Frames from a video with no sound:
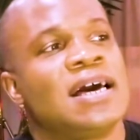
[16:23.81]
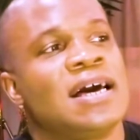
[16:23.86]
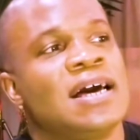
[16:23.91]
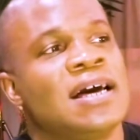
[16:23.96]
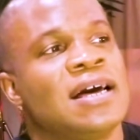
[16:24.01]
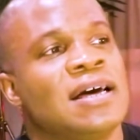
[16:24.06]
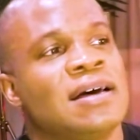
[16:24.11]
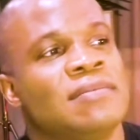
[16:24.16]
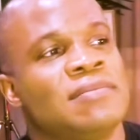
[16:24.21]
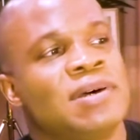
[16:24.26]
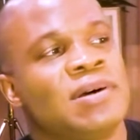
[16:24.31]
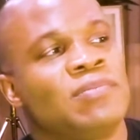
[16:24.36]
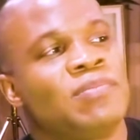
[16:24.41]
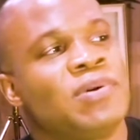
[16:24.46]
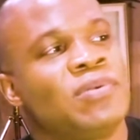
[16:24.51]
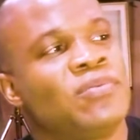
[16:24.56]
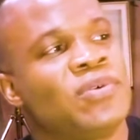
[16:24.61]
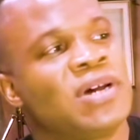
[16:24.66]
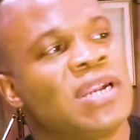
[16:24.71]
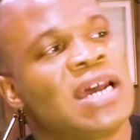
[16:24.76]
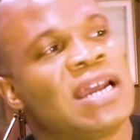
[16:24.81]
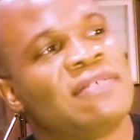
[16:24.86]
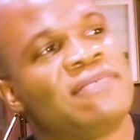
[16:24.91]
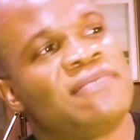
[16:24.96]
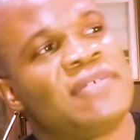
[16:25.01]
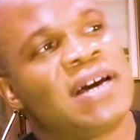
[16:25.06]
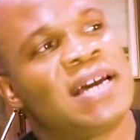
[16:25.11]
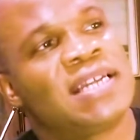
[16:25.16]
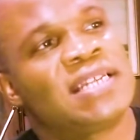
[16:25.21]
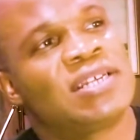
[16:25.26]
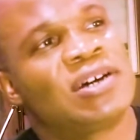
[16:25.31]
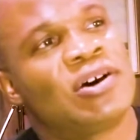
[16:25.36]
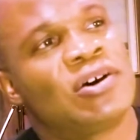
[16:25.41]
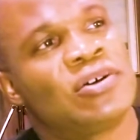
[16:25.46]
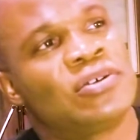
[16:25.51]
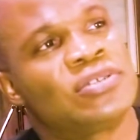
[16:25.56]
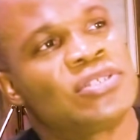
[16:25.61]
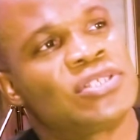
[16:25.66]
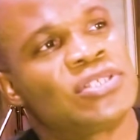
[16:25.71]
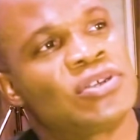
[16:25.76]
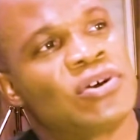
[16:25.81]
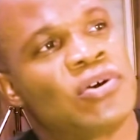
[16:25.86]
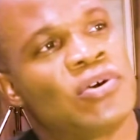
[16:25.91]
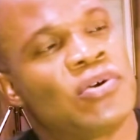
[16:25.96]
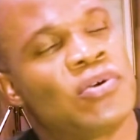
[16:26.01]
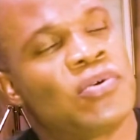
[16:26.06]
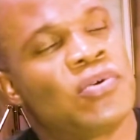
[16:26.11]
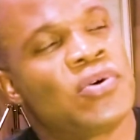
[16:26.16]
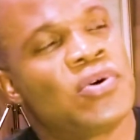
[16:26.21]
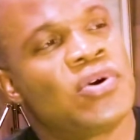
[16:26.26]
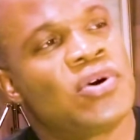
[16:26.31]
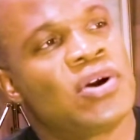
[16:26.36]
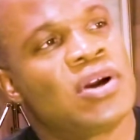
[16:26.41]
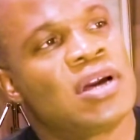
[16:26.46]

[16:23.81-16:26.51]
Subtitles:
But what I find also